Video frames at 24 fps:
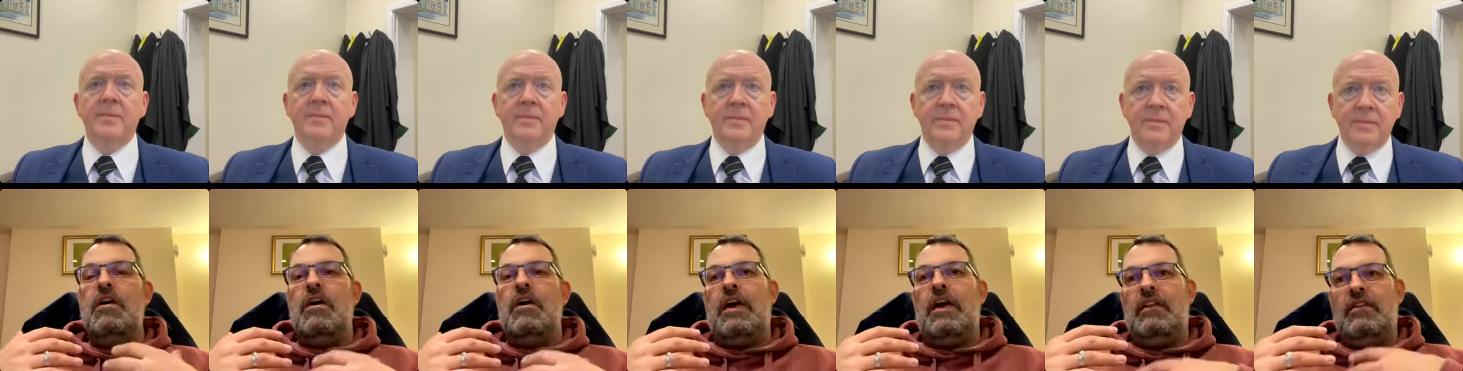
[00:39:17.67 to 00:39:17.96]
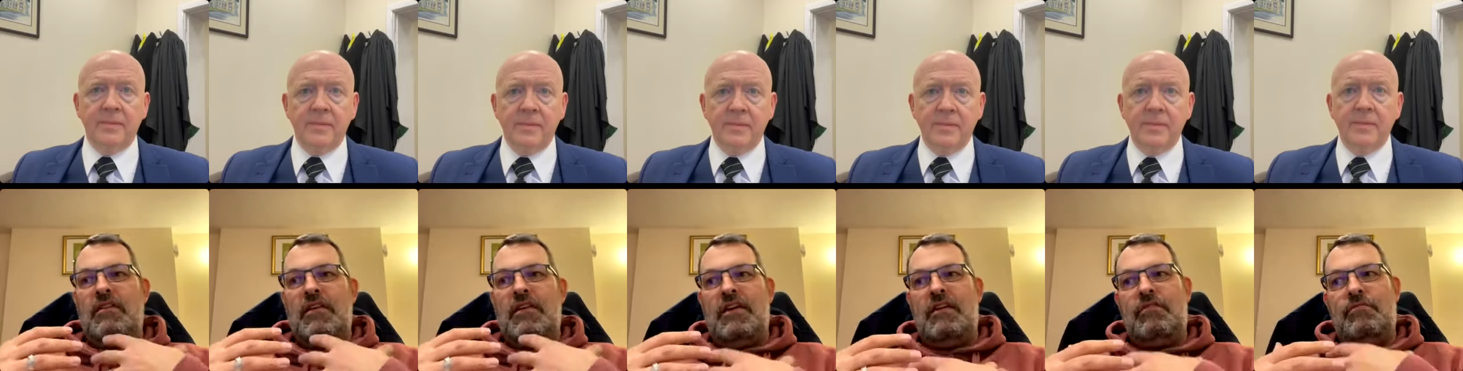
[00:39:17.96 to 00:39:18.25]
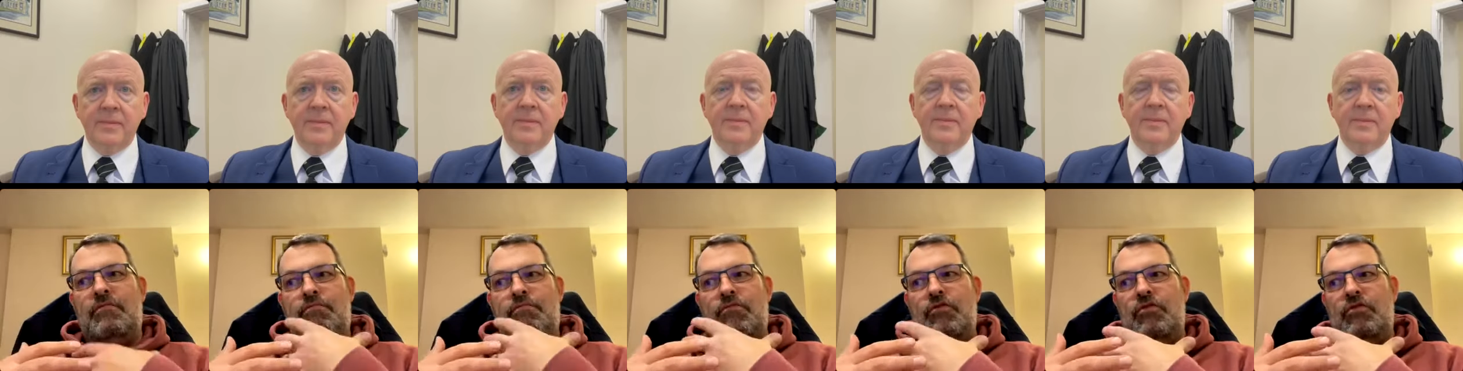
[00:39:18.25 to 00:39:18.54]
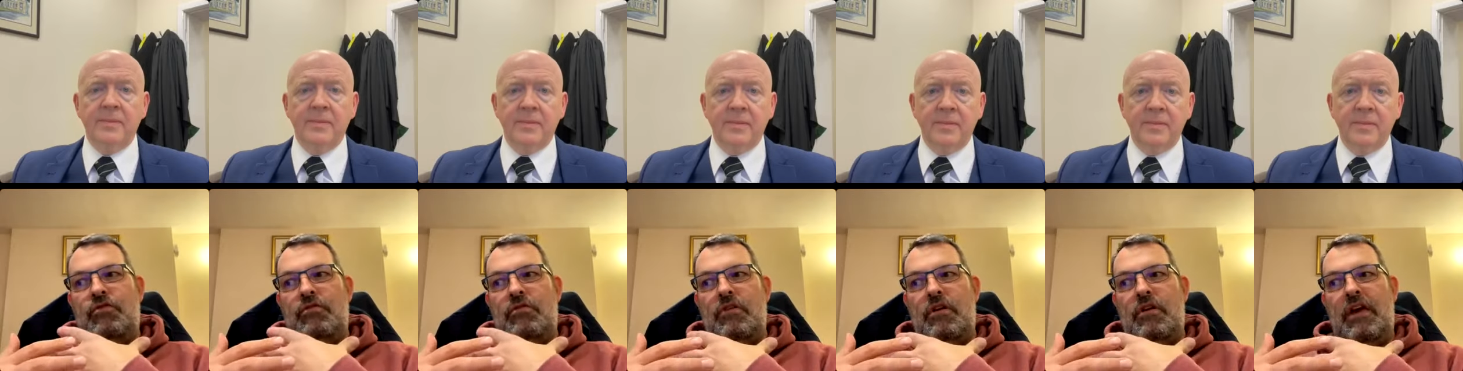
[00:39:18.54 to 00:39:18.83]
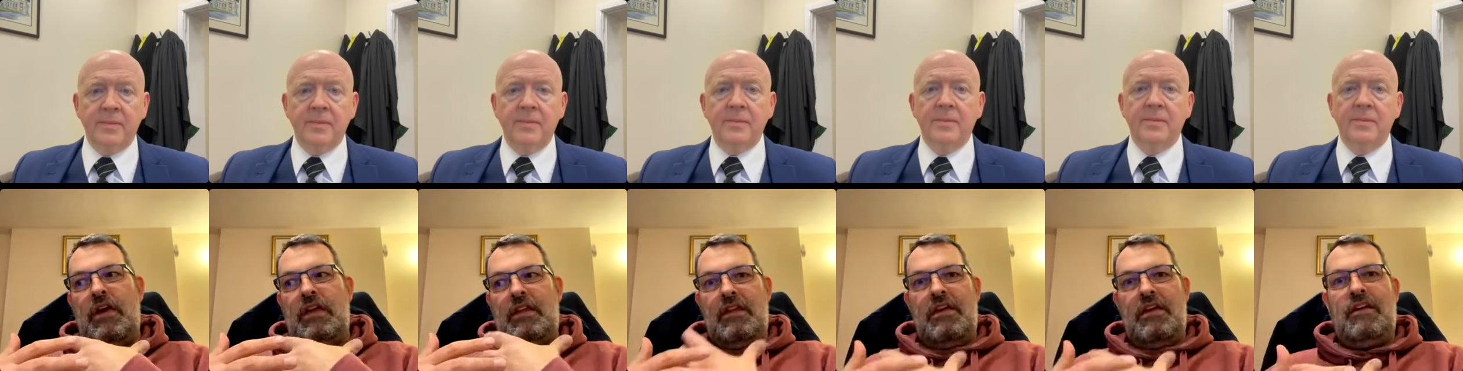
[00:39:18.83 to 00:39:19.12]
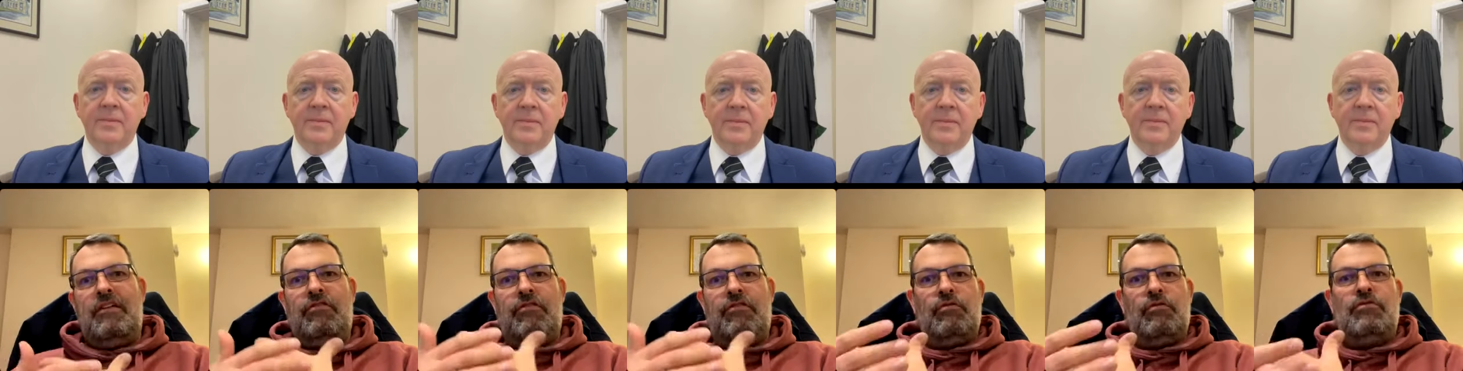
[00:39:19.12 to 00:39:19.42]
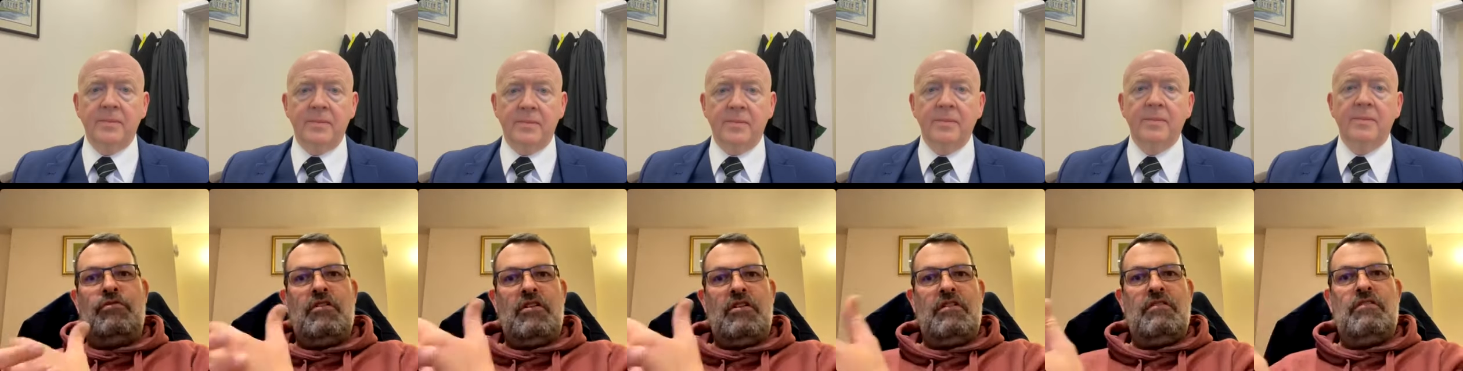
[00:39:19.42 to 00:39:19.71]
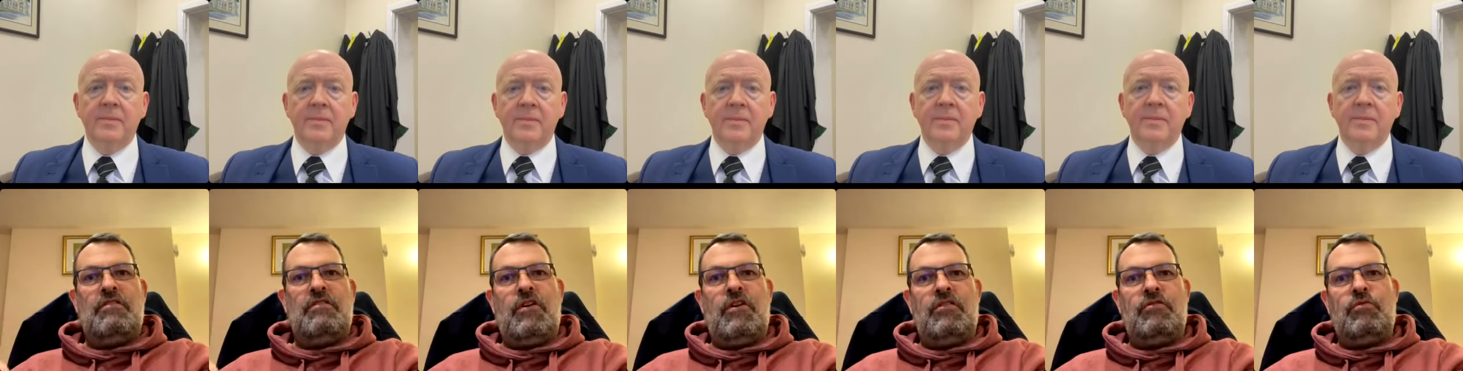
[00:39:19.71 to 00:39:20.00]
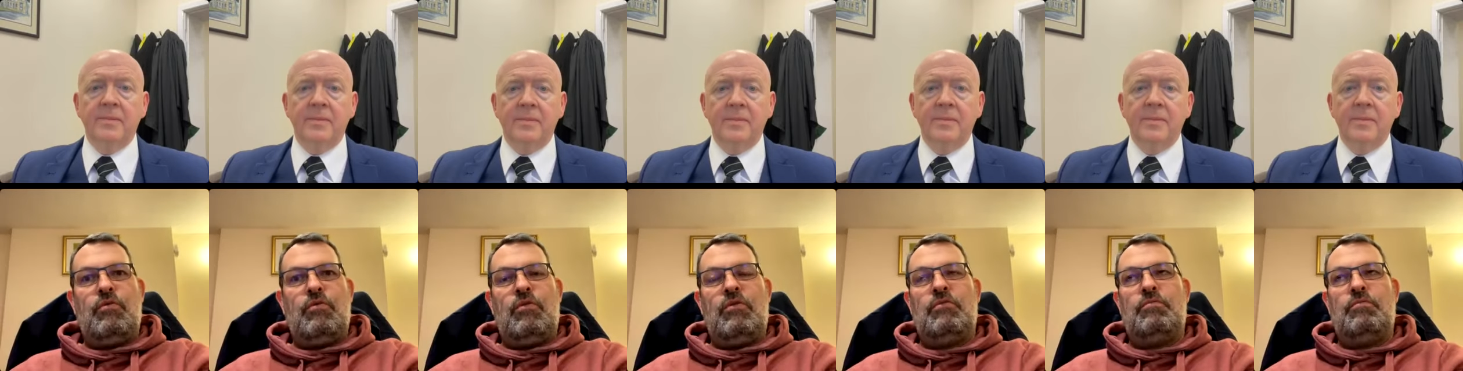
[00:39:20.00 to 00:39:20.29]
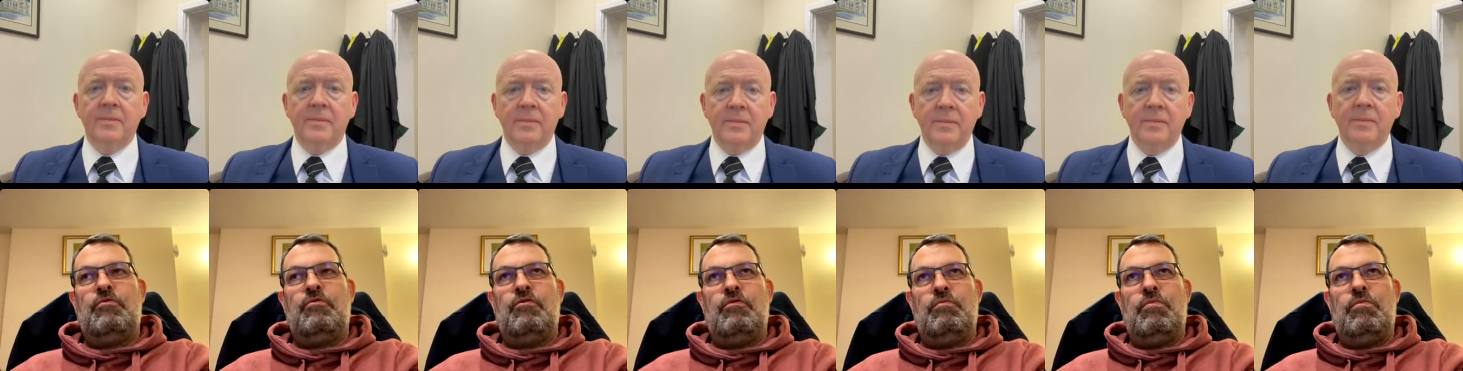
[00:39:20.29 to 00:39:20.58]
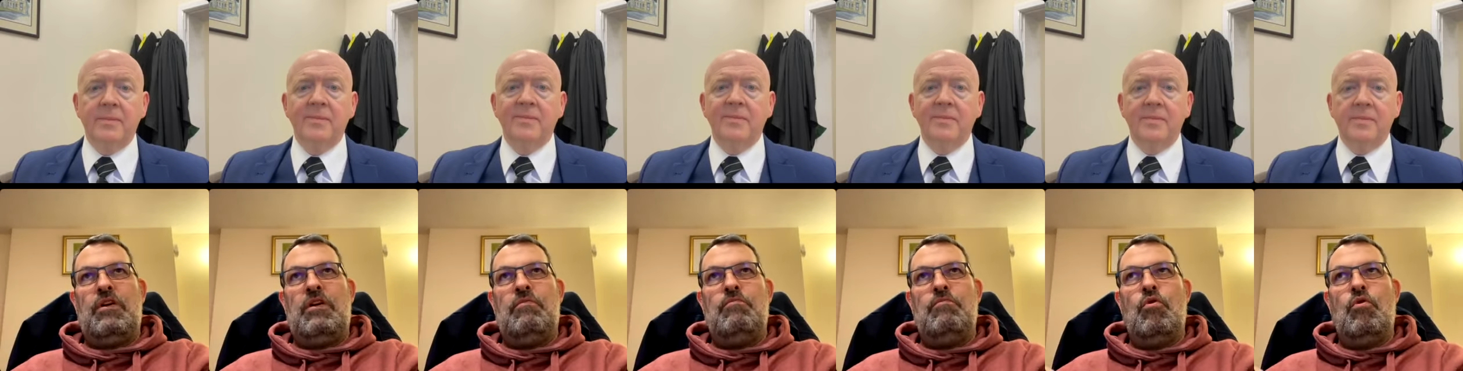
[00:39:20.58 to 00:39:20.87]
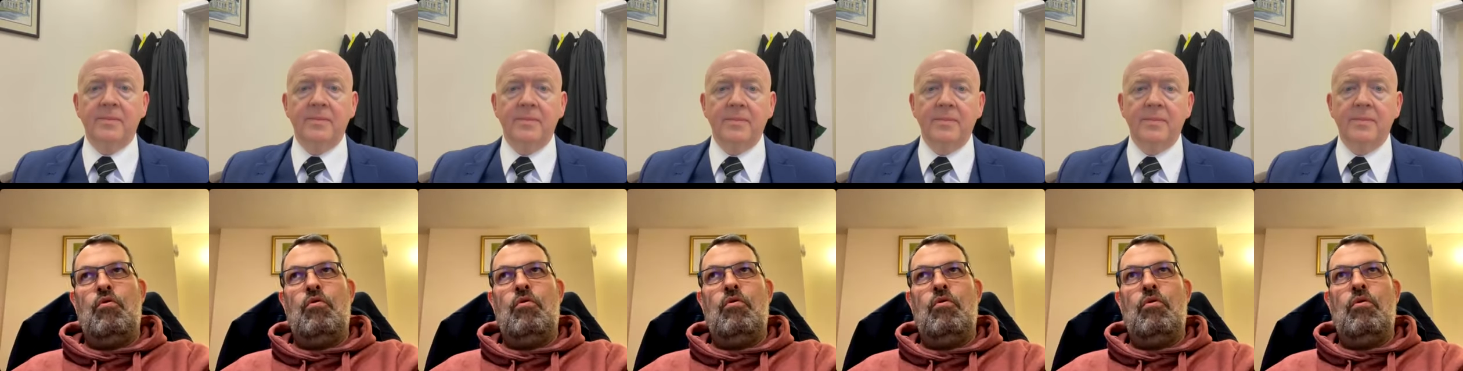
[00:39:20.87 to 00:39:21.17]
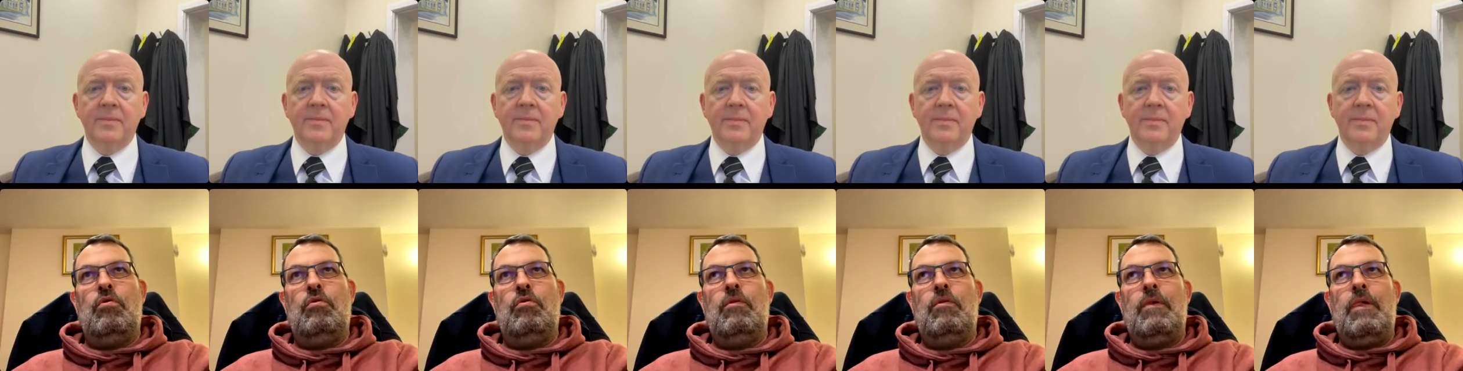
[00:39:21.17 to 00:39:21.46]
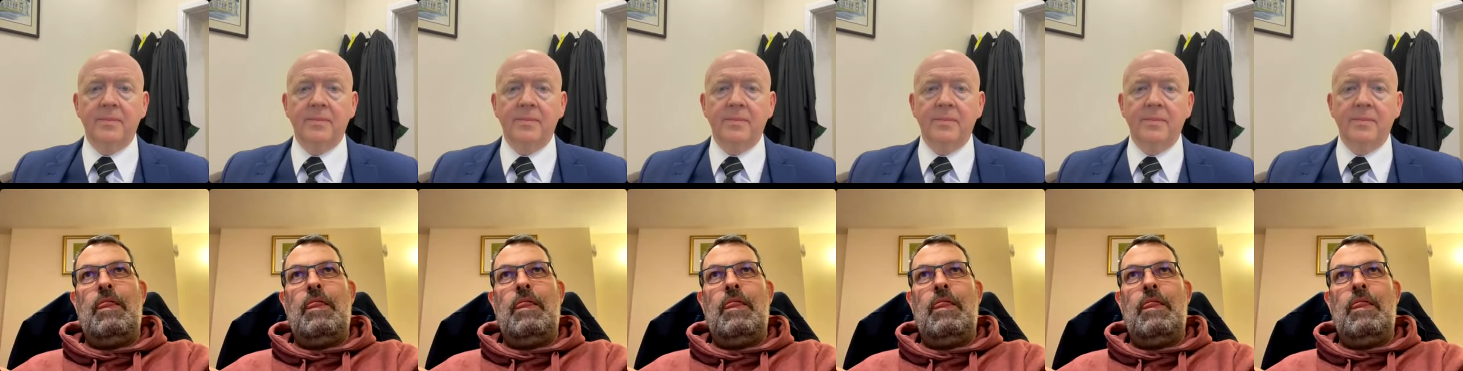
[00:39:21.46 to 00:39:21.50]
Speaker 1: it needs it needs you as an individual to be more